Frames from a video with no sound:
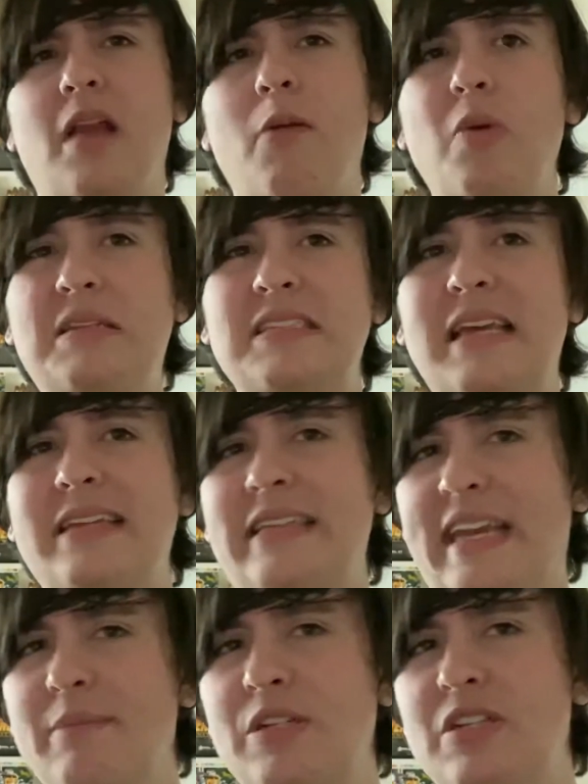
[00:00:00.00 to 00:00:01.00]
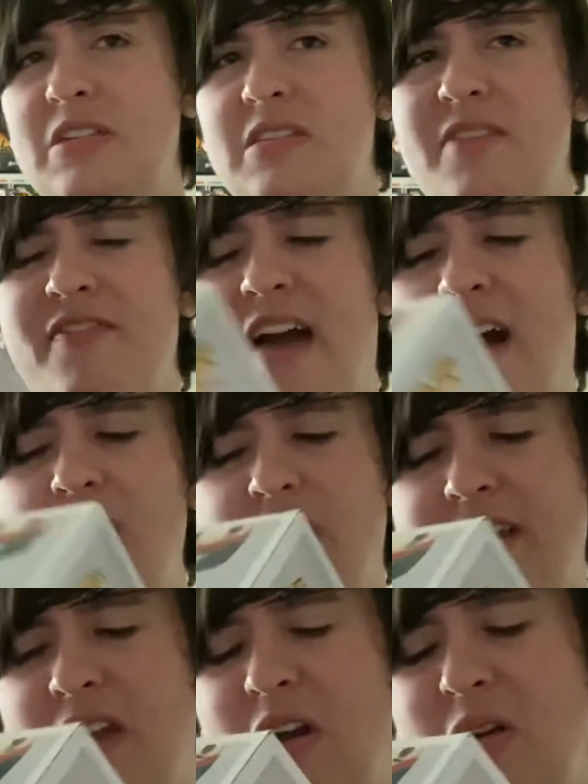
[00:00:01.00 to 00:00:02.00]
I wouldn't say it damages the value,
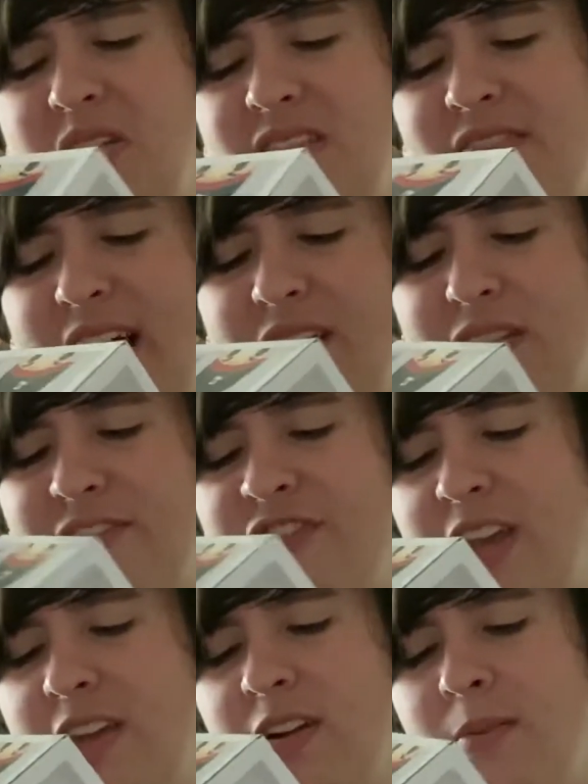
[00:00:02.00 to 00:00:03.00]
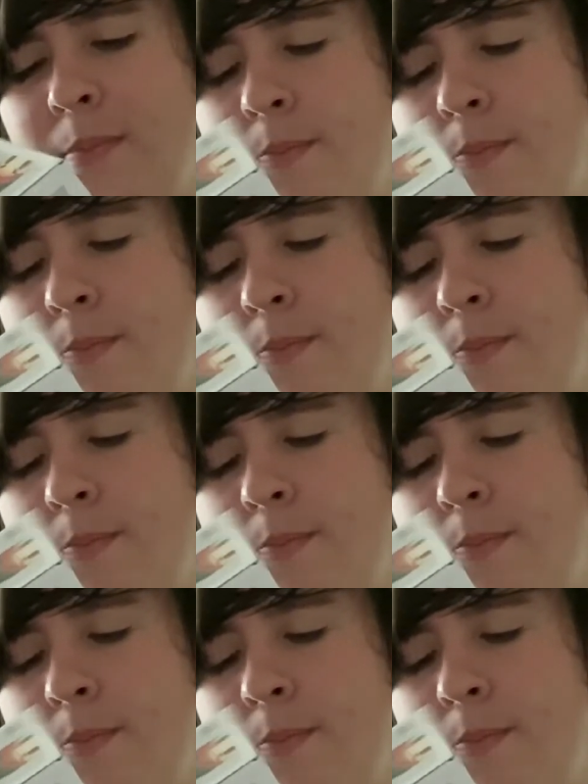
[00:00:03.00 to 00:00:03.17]
like it hurts the value of the figure.